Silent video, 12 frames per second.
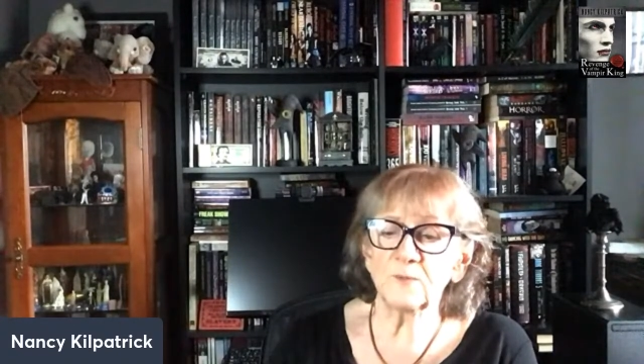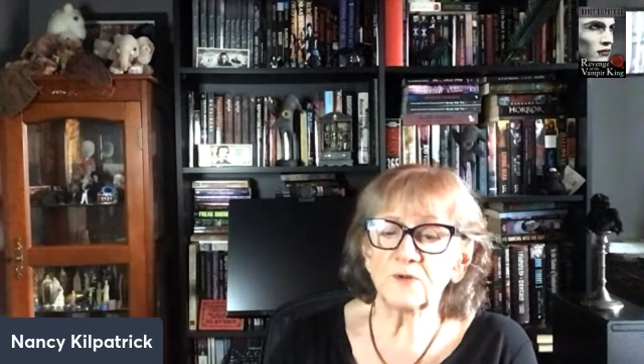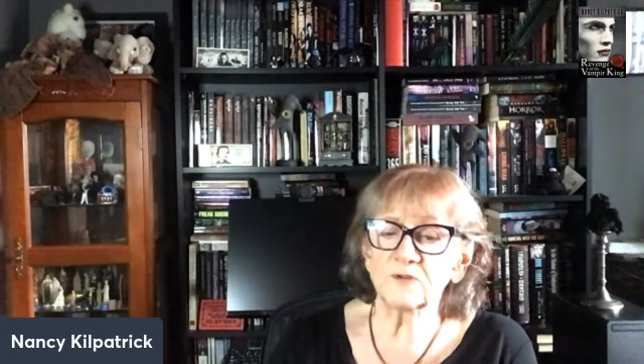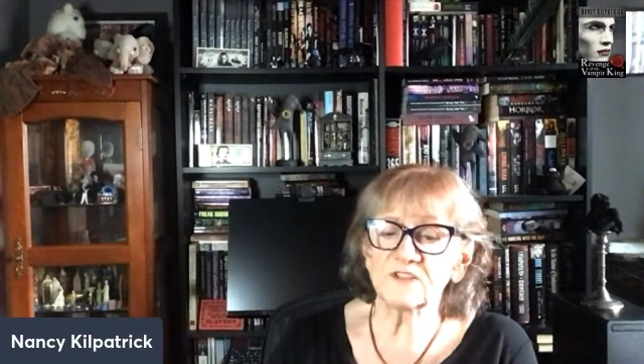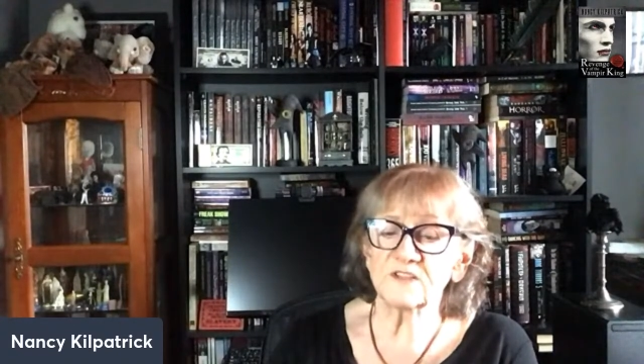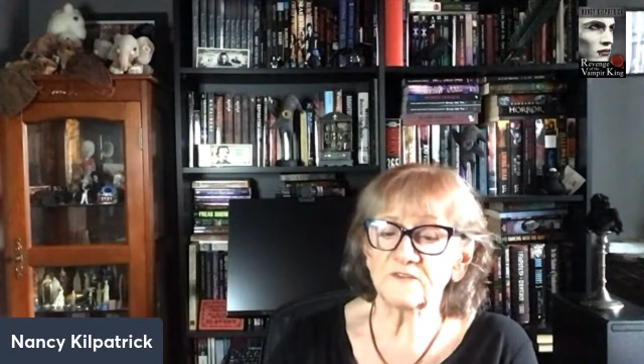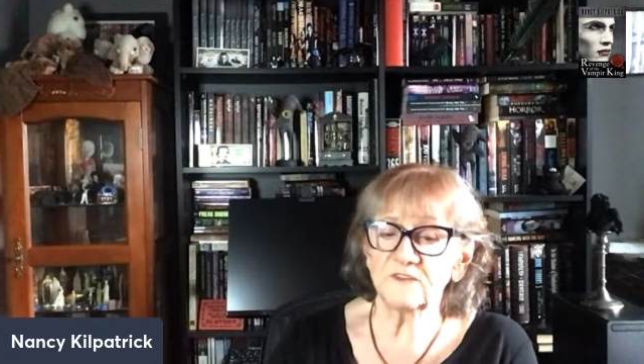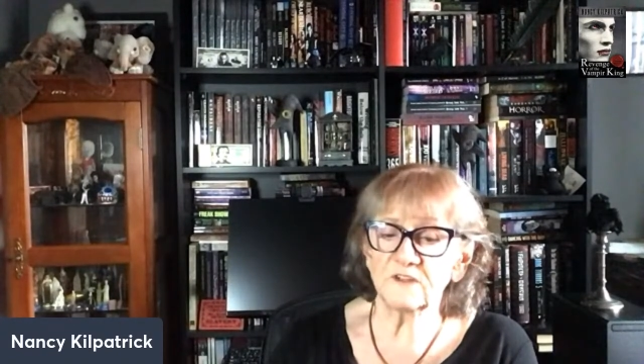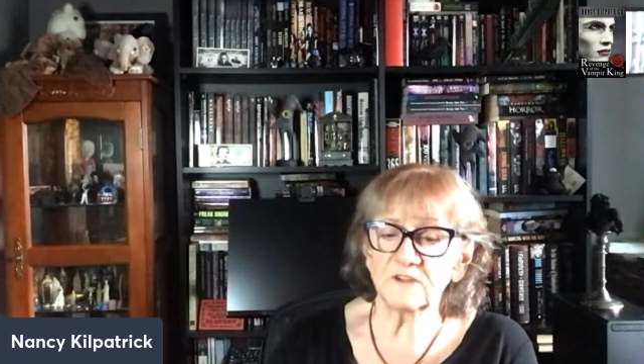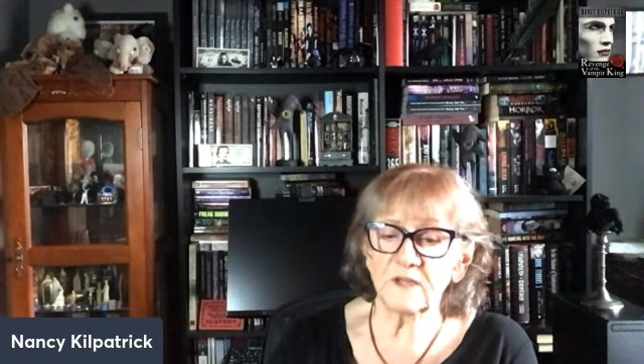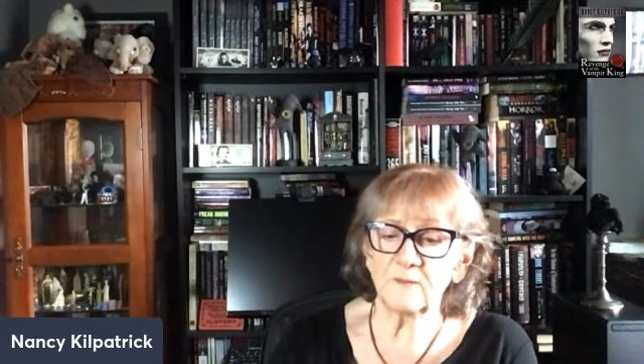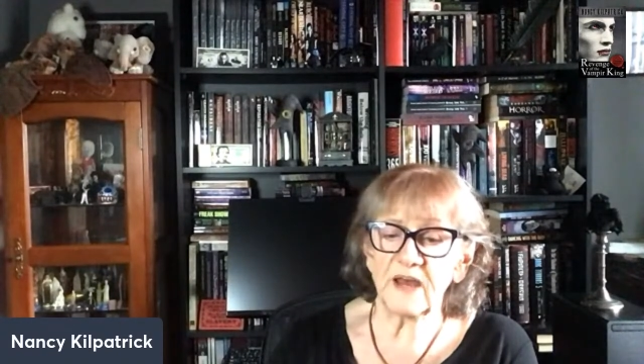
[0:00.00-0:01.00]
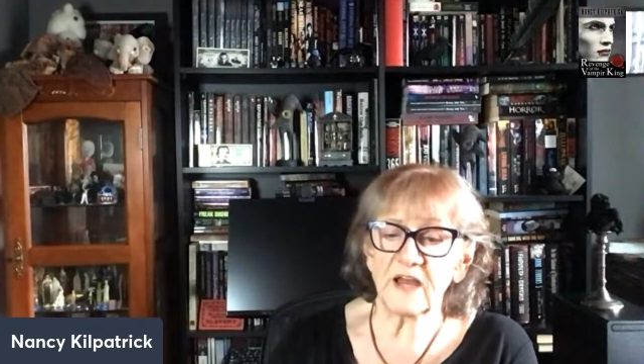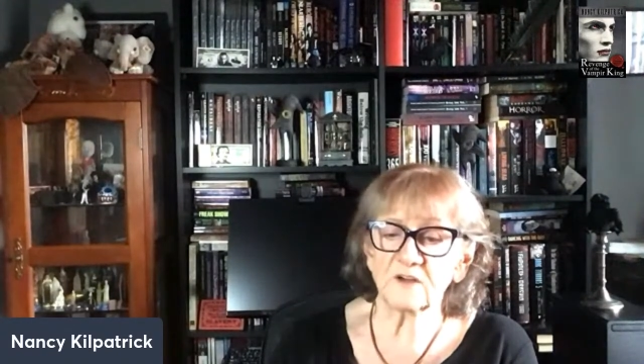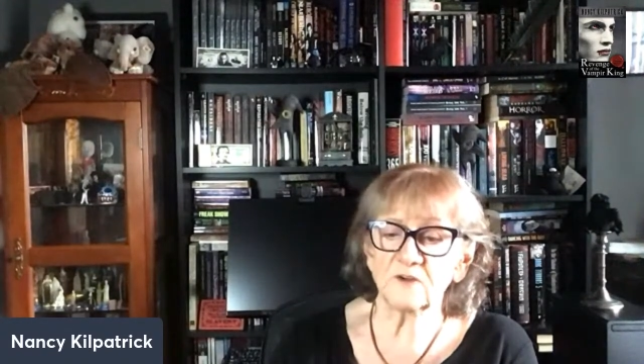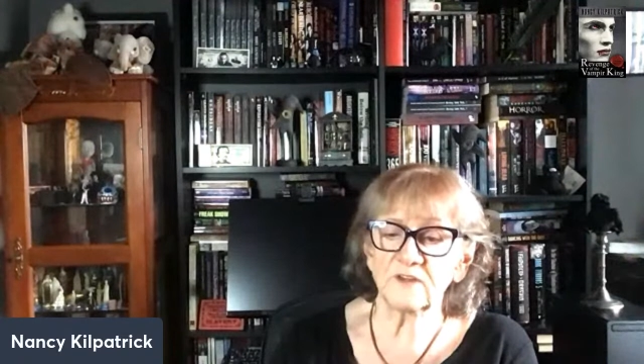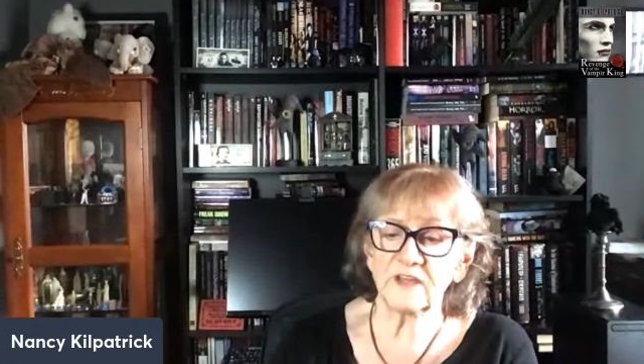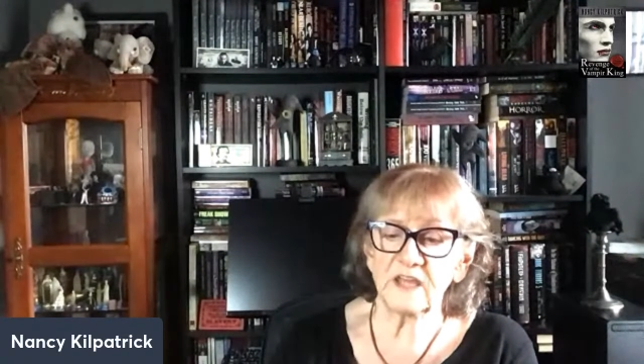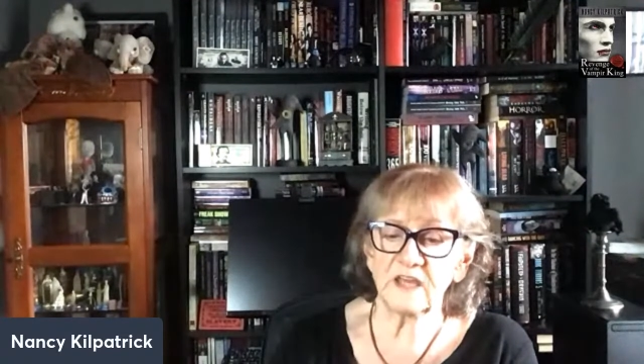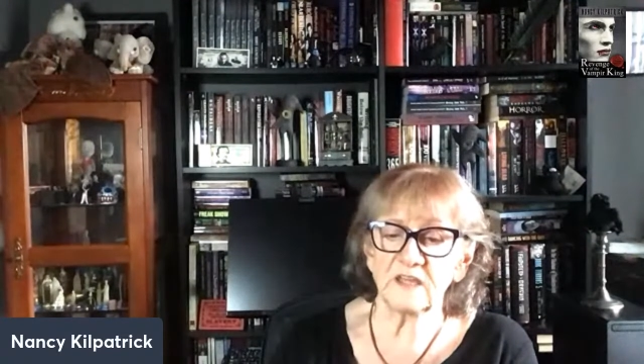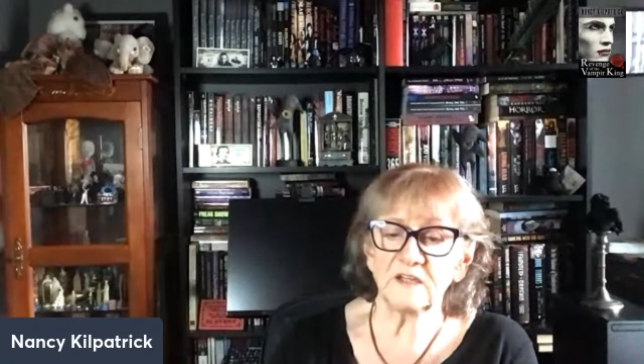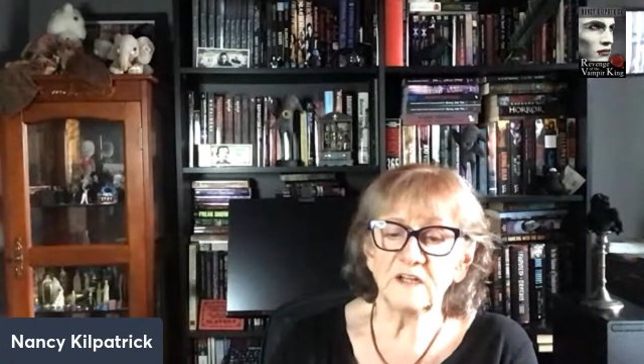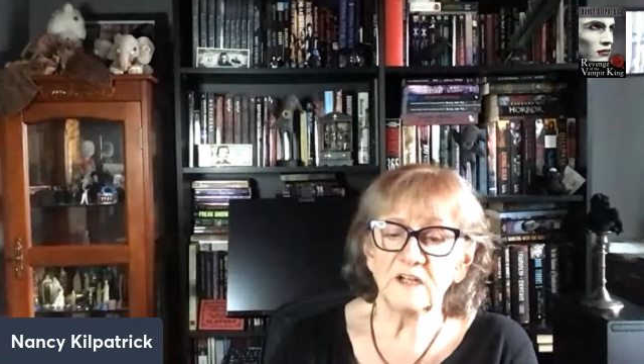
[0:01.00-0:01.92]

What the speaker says: pulled severely back on the head